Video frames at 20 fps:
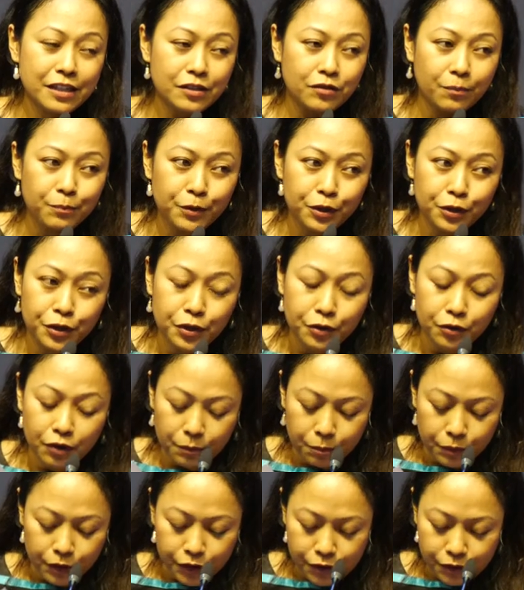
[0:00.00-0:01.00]
does not mean you should
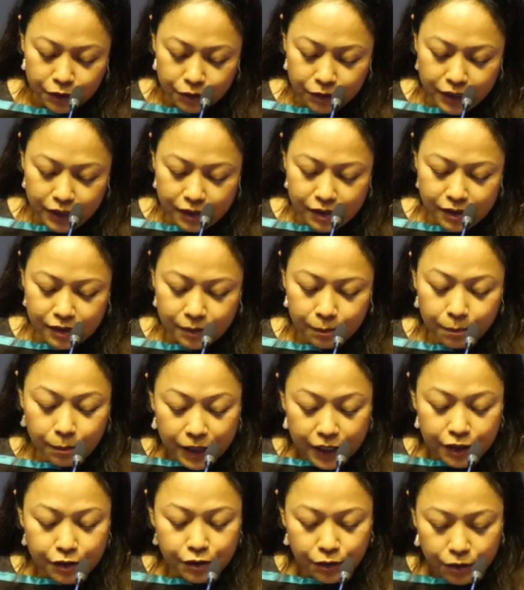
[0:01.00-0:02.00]
not pursue this.
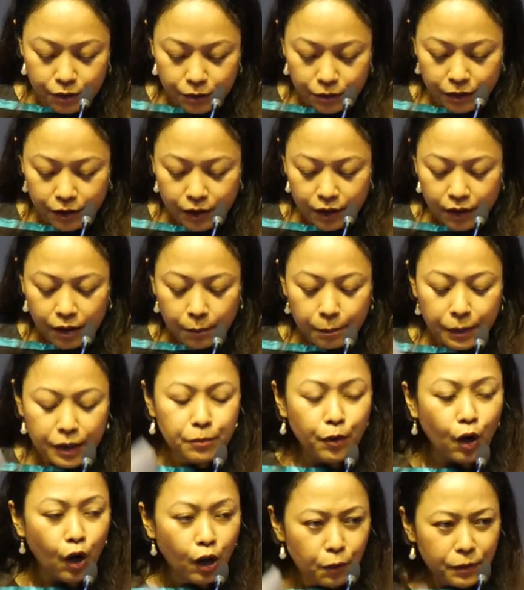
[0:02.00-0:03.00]
Please do.
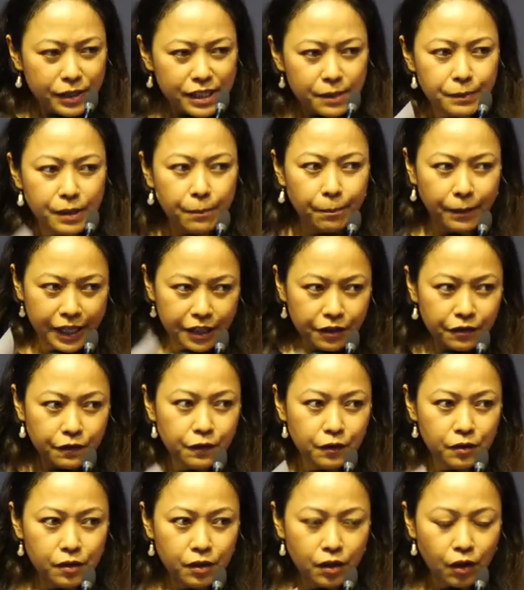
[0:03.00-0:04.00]
But always be
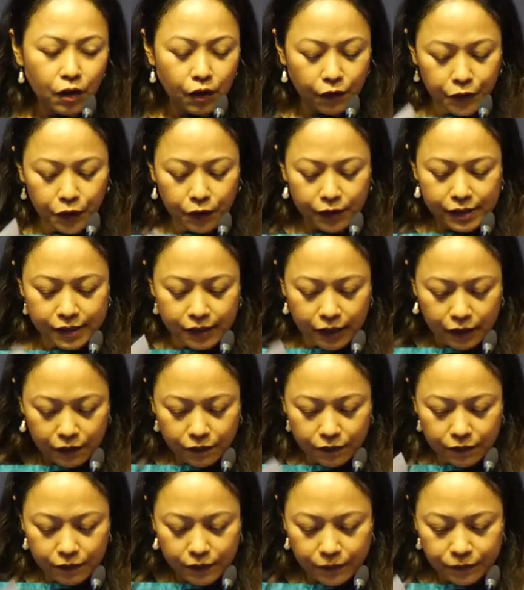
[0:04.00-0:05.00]
mindful of
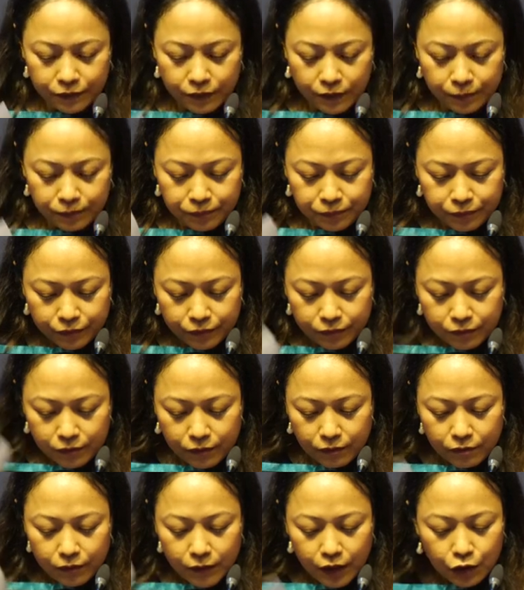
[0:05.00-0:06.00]
yourself.
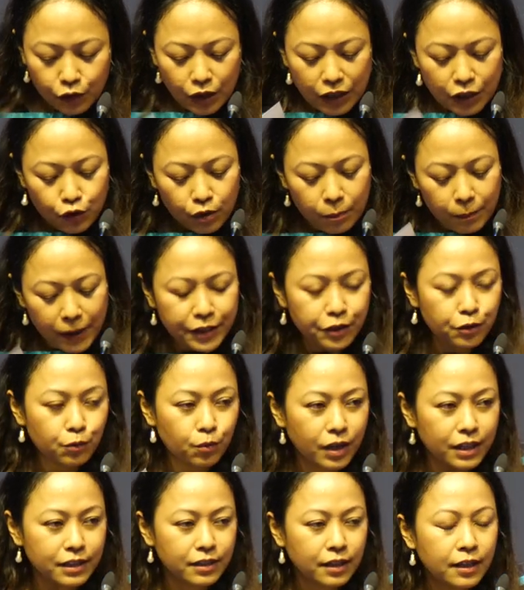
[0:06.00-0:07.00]
No matter
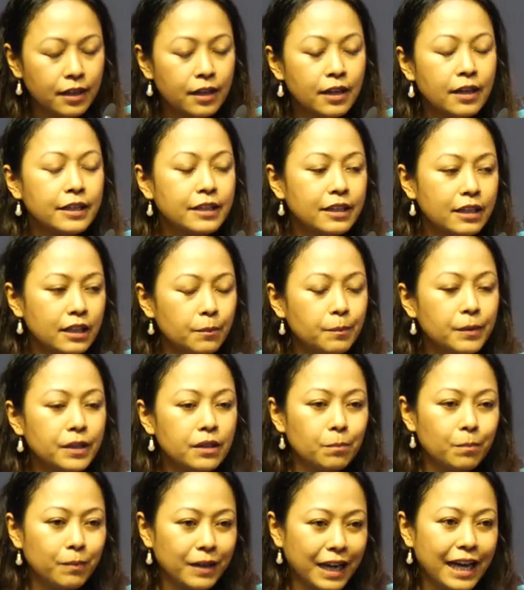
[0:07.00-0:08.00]
what, keep
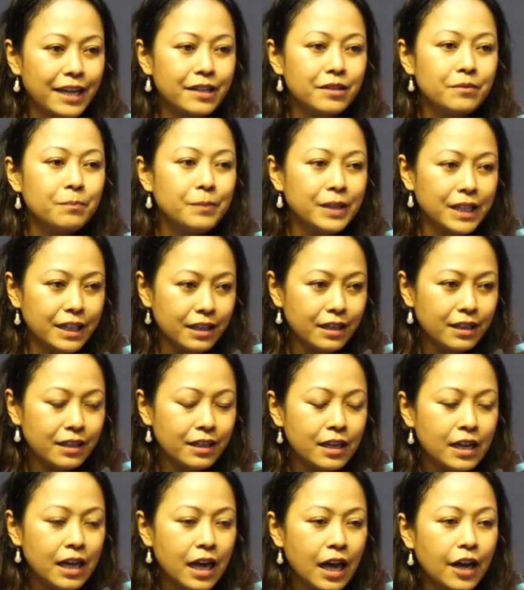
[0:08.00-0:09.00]
a plan
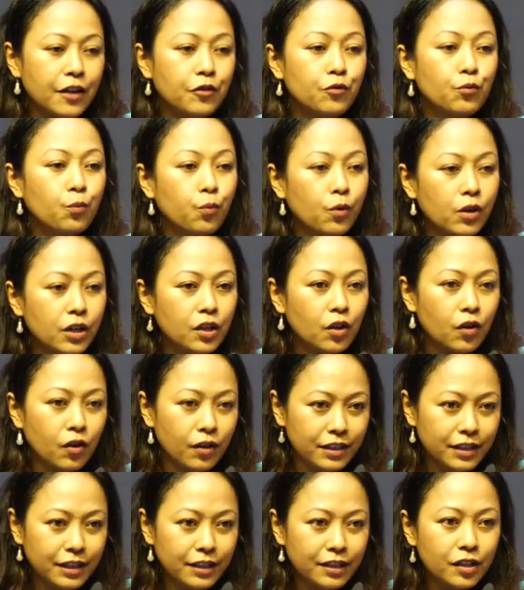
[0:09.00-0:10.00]
B and work
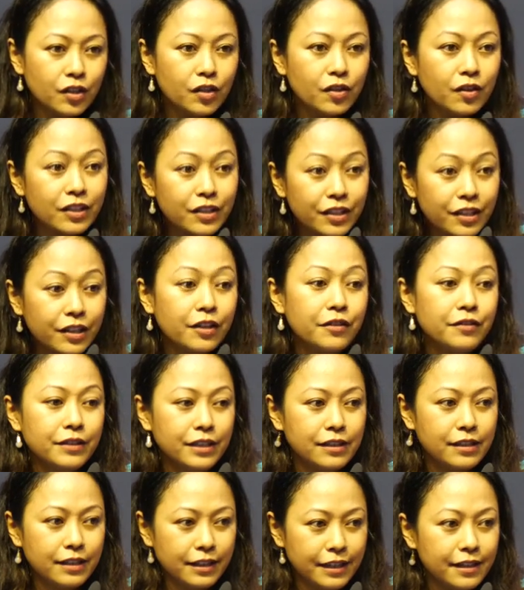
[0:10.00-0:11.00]
on it
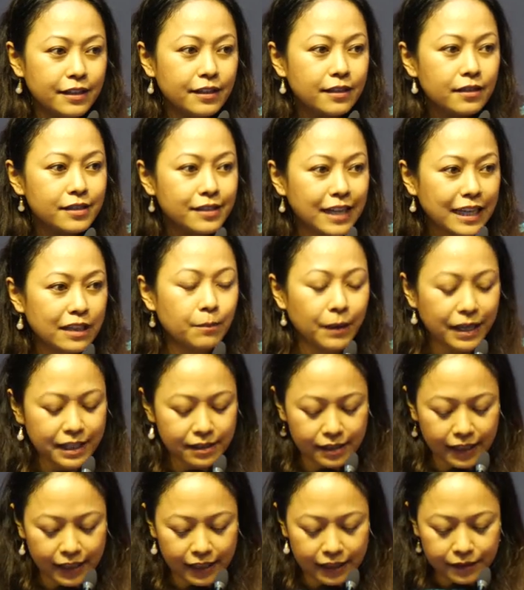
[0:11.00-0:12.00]
concurrently, side by
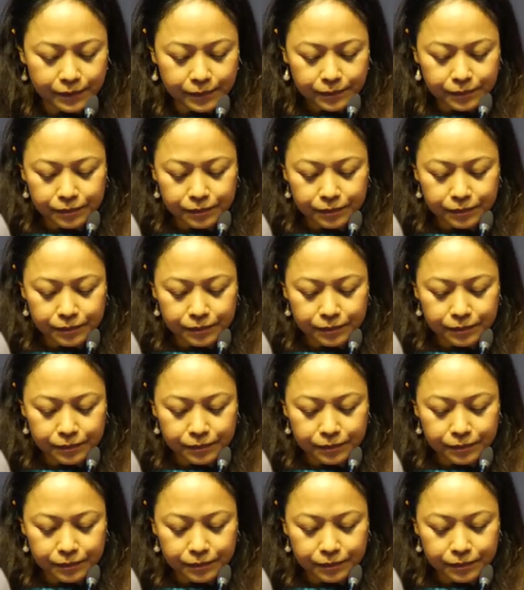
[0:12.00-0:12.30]
side.